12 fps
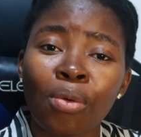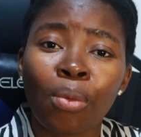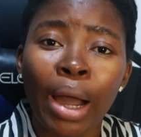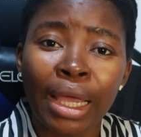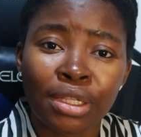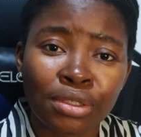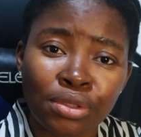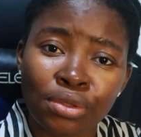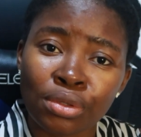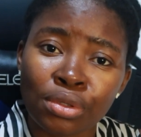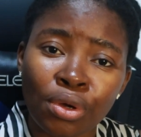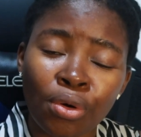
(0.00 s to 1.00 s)
wide
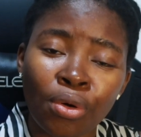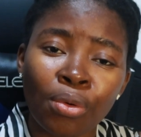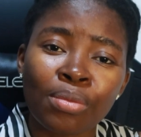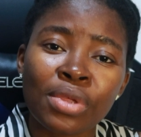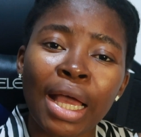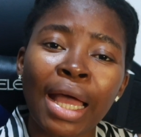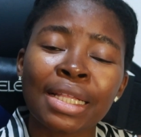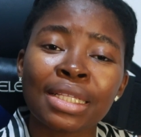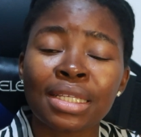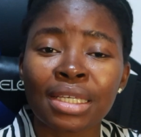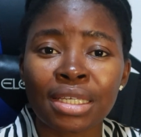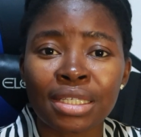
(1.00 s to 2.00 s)
tooth combs
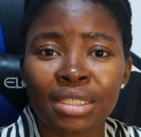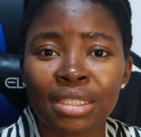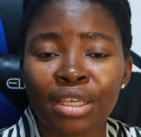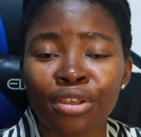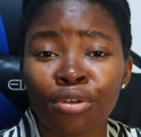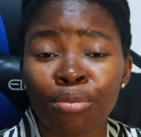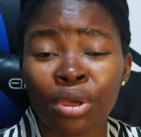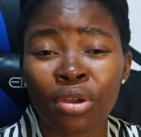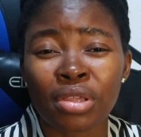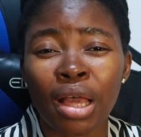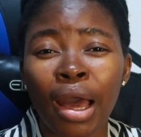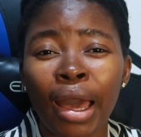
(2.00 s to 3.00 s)
and this you know
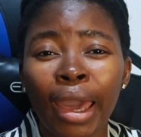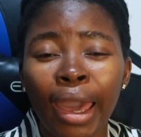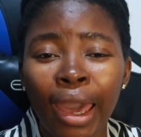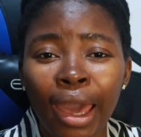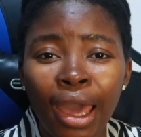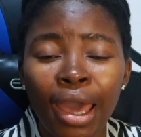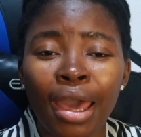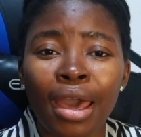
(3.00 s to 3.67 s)
because our hair